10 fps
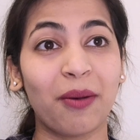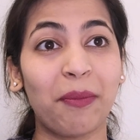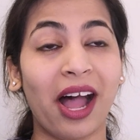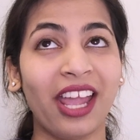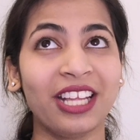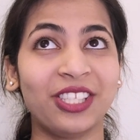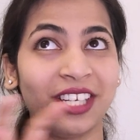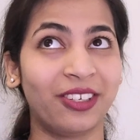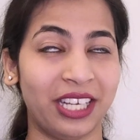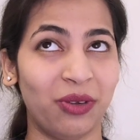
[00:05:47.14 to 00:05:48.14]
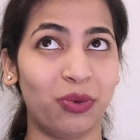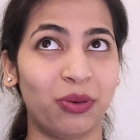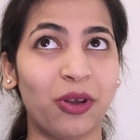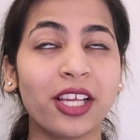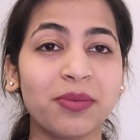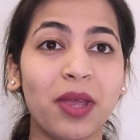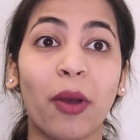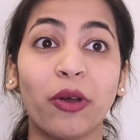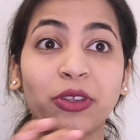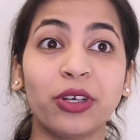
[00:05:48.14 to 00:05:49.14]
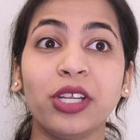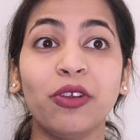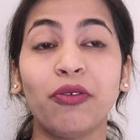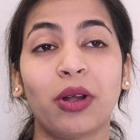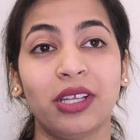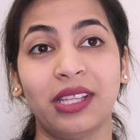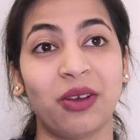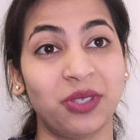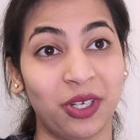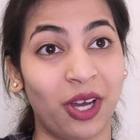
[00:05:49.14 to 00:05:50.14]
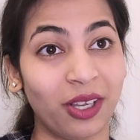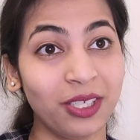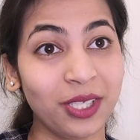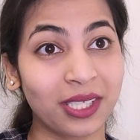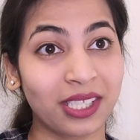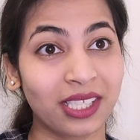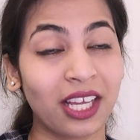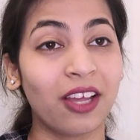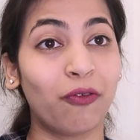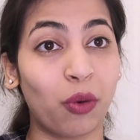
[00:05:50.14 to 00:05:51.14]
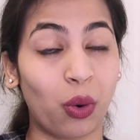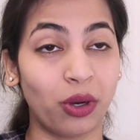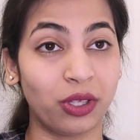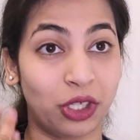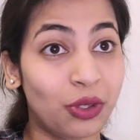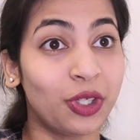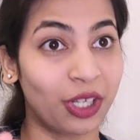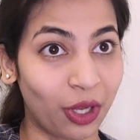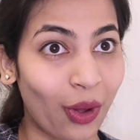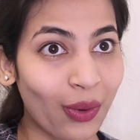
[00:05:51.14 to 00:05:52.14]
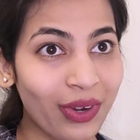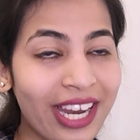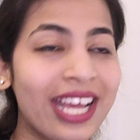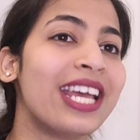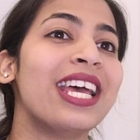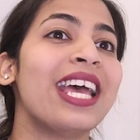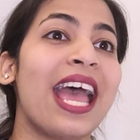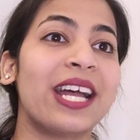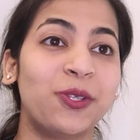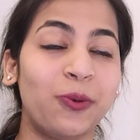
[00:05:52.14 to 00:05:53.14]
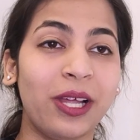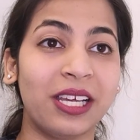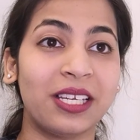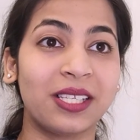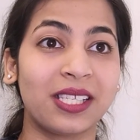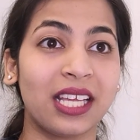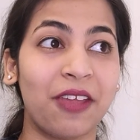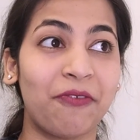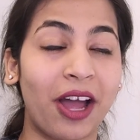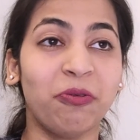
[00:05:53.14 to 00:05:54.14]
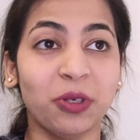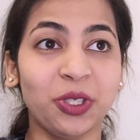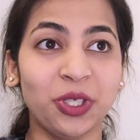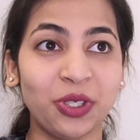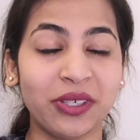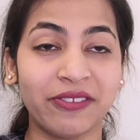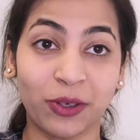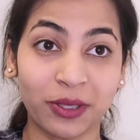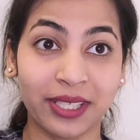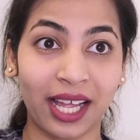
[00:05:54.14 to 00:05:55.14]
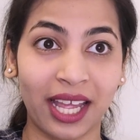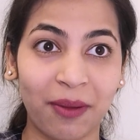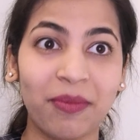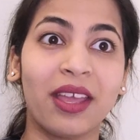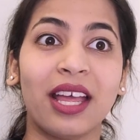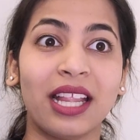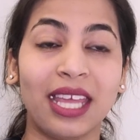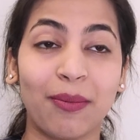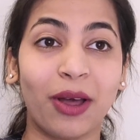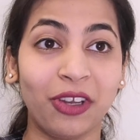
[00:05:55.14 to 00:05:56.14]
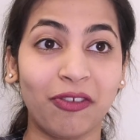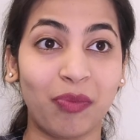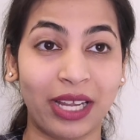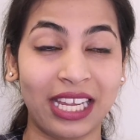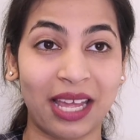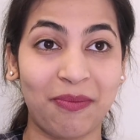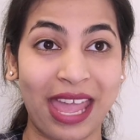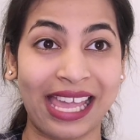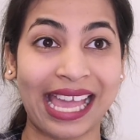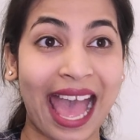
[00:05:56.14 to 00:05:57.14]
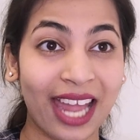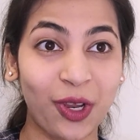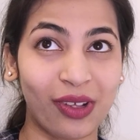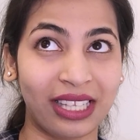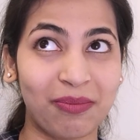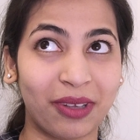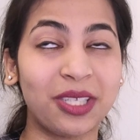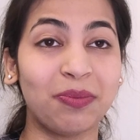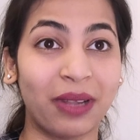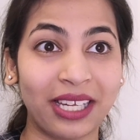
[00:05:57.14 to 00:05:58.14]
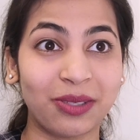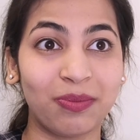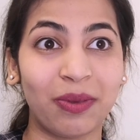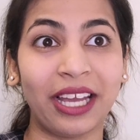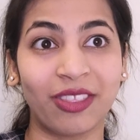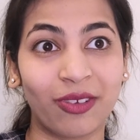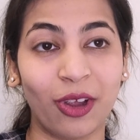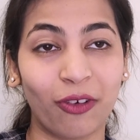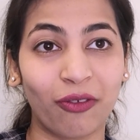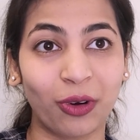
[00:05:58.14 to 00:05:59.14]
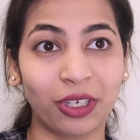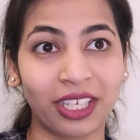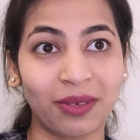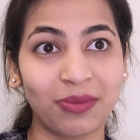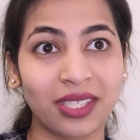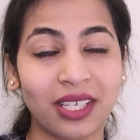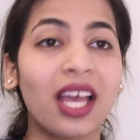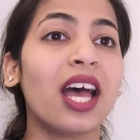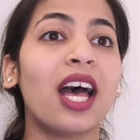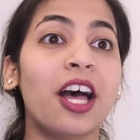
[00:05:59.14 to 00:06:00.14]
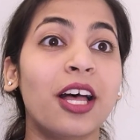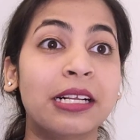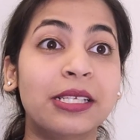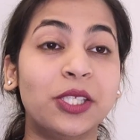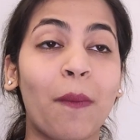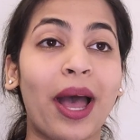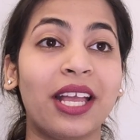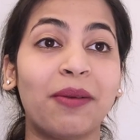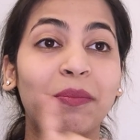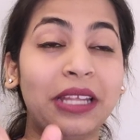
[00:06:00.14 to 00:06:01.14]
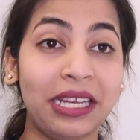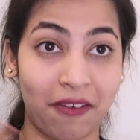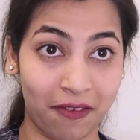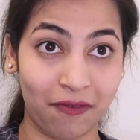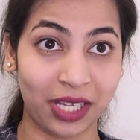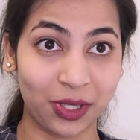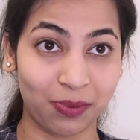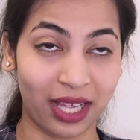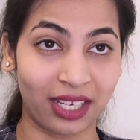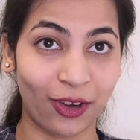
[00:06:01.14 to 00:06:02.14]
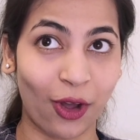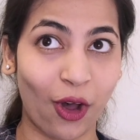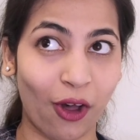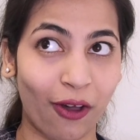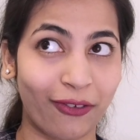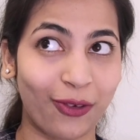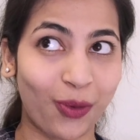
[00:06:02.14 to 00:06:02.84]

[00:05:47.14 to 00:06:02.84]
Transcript: my degree would cost me about $30,000 to $40,000 for tuition alone, as well as, if I were to do it full-time, the amount of money I make annually multiplies by 3 or 4 times. So my complete investment of